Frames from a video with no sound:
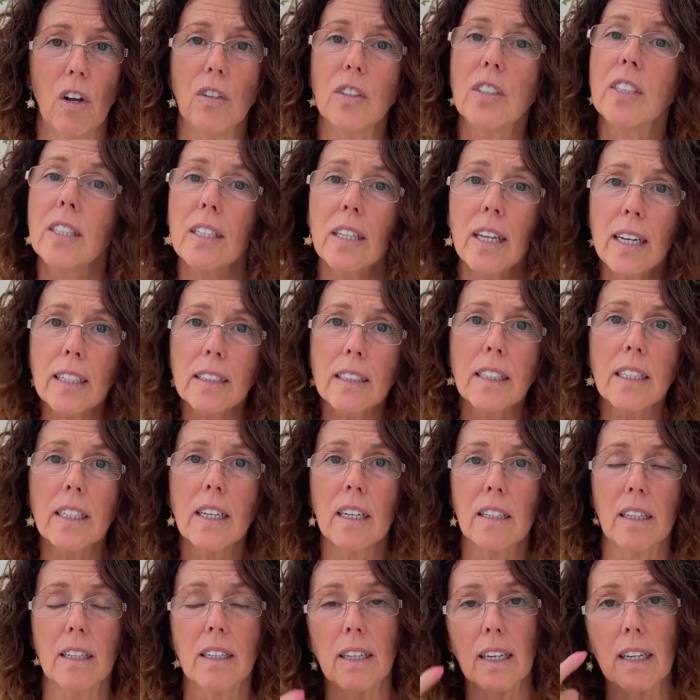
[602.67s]
So that's the
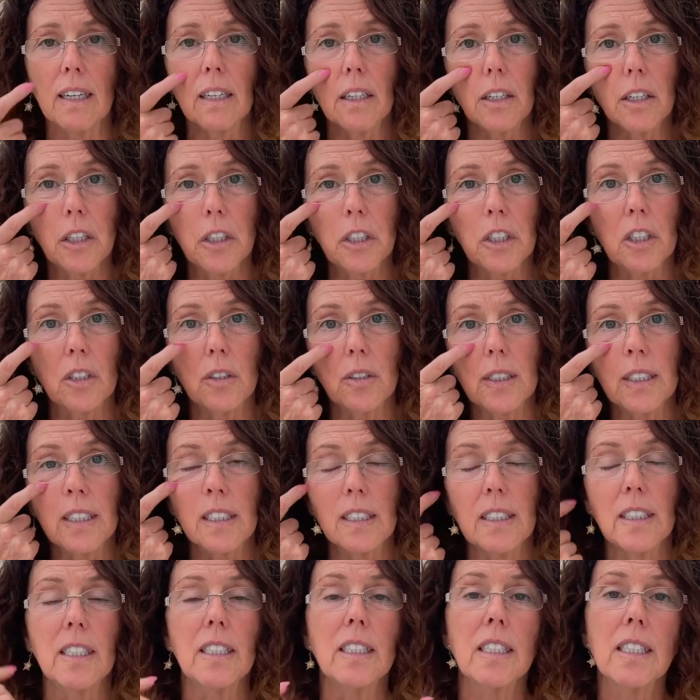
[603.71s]
other thing you can do, is
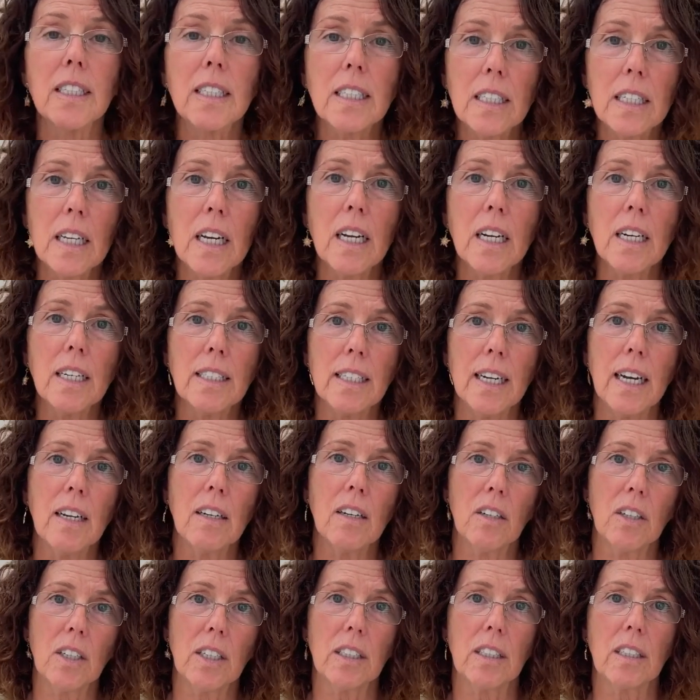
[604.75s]
to decide how
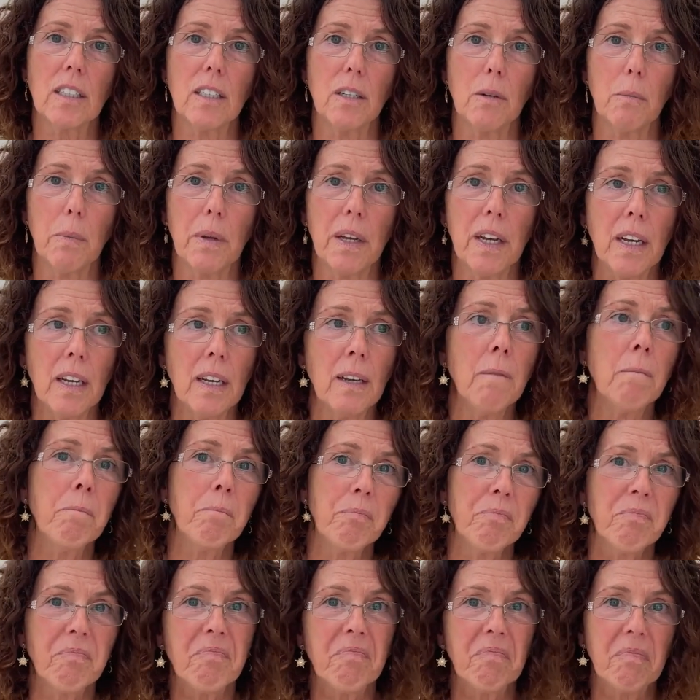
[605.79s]
long it's going to be.
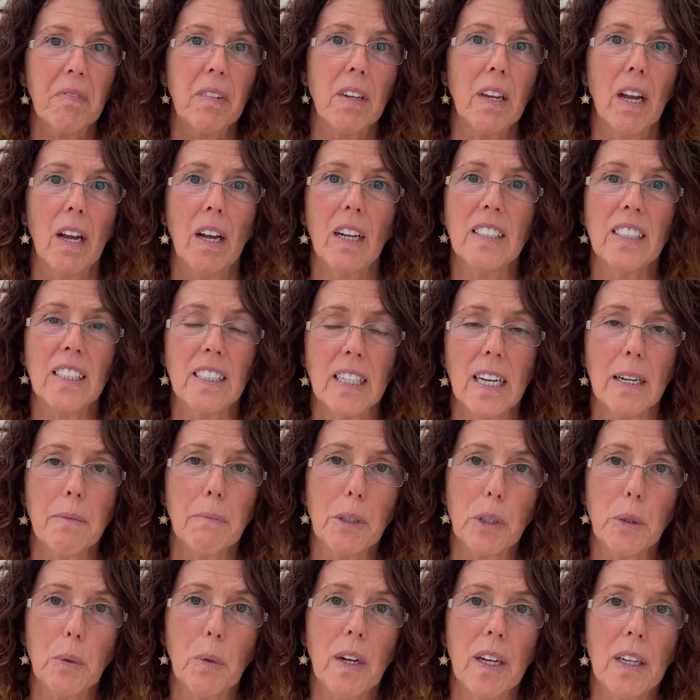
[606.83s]
I'd say
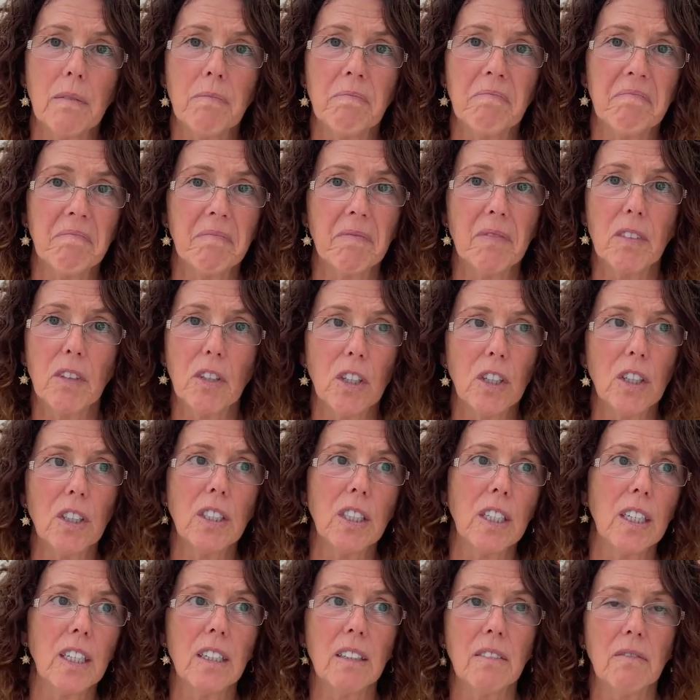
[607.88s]
between
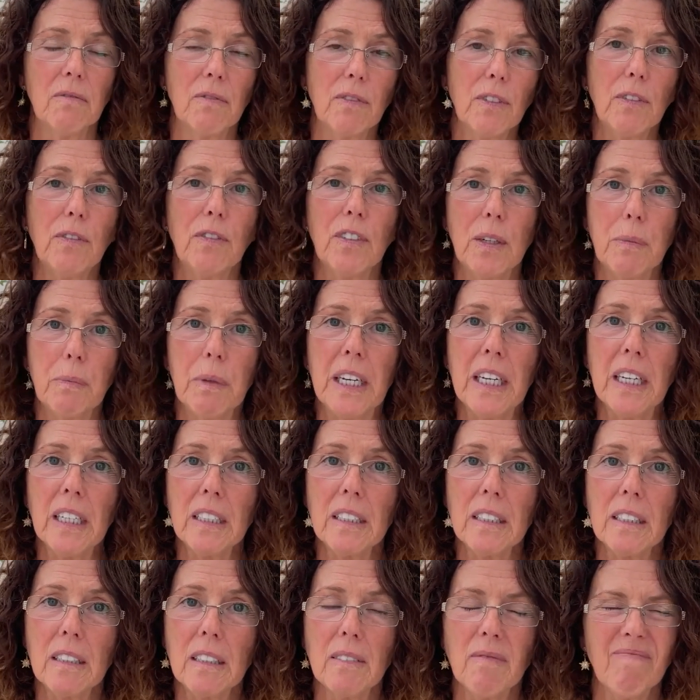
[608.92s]
30 and 50
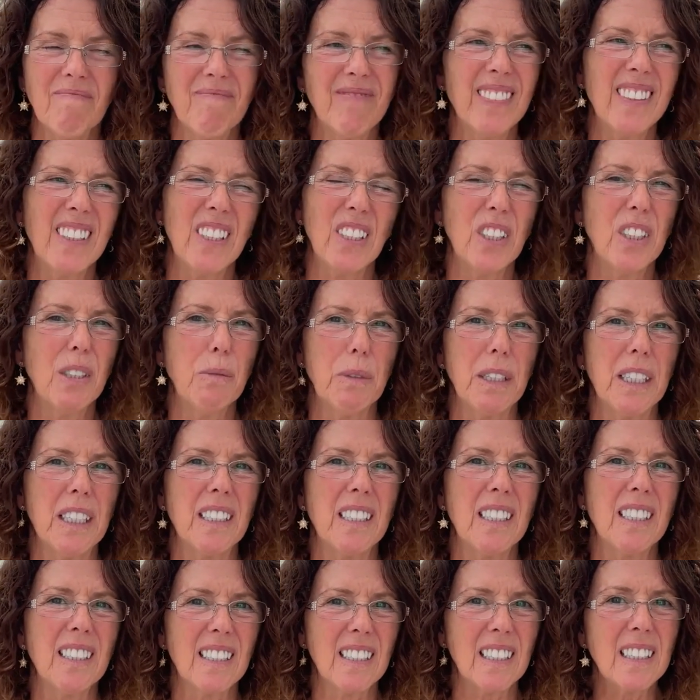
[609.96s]
minutes. 30
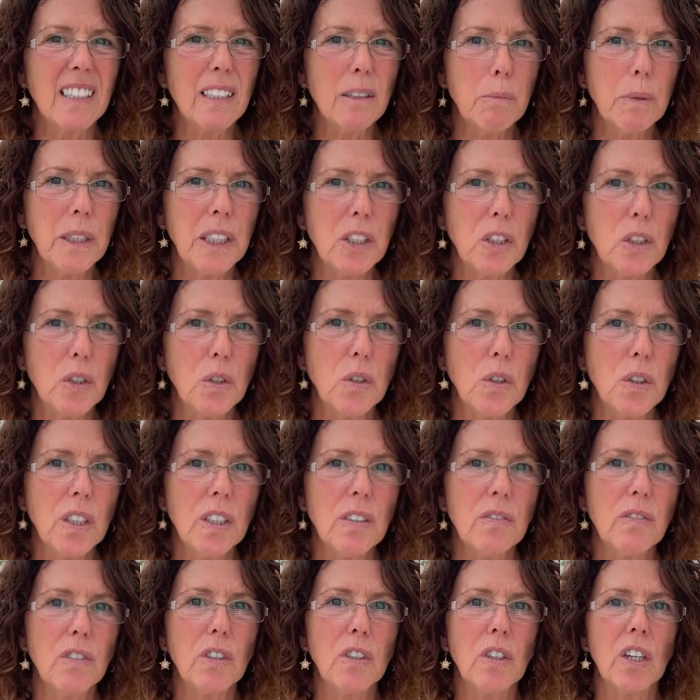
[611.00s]
minutes is a little bit short
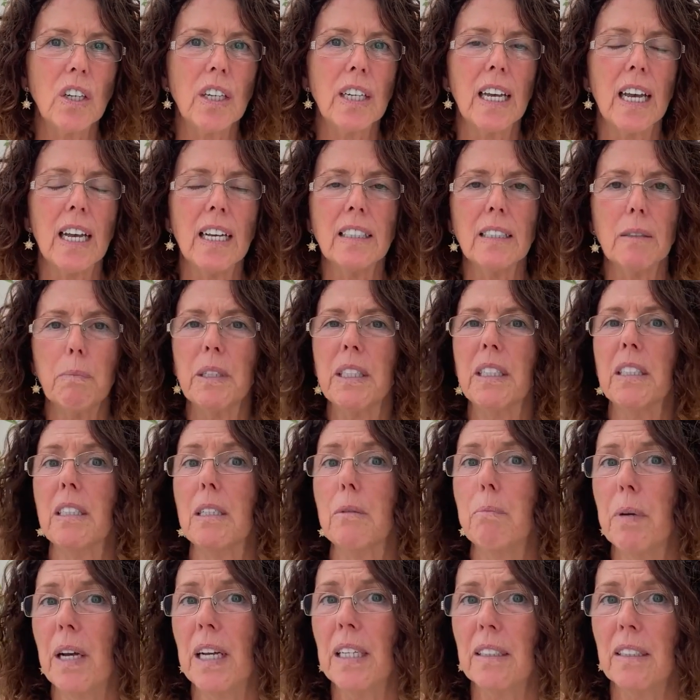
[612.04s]
if you've got a guest, but it
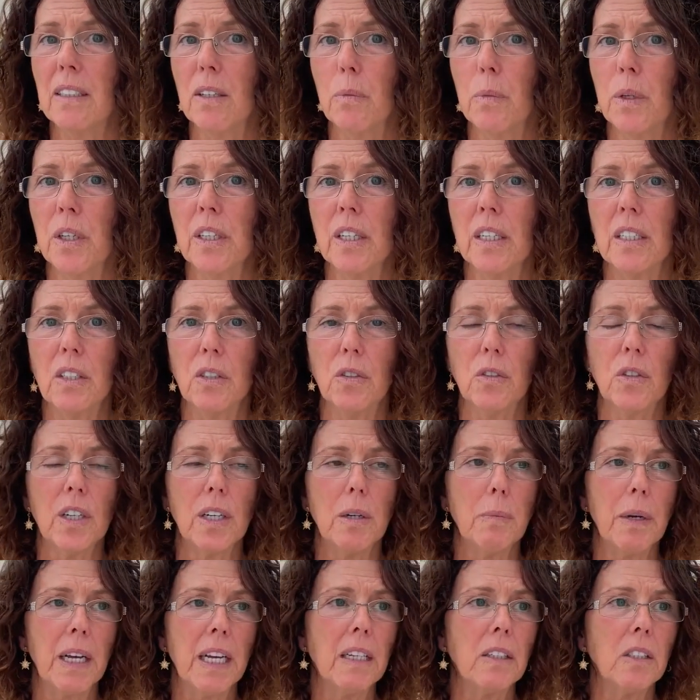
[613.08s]
depends on what they're
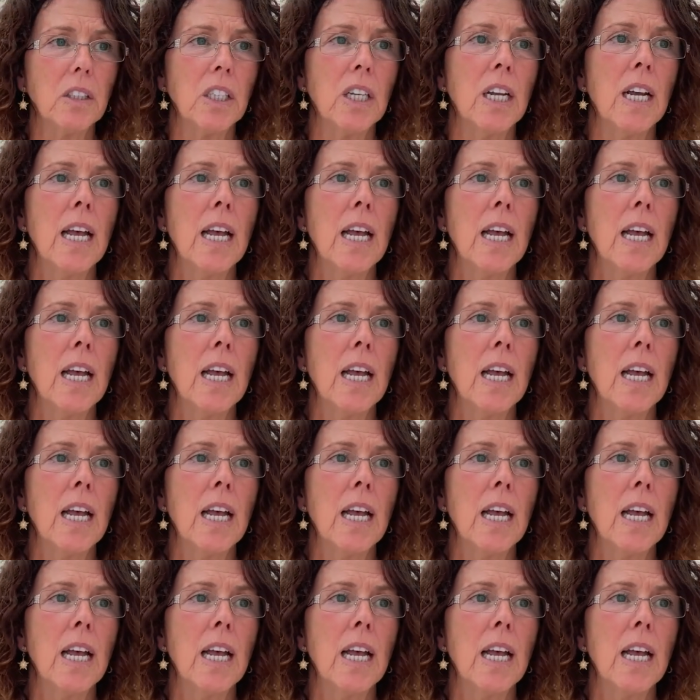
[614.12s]
talking about.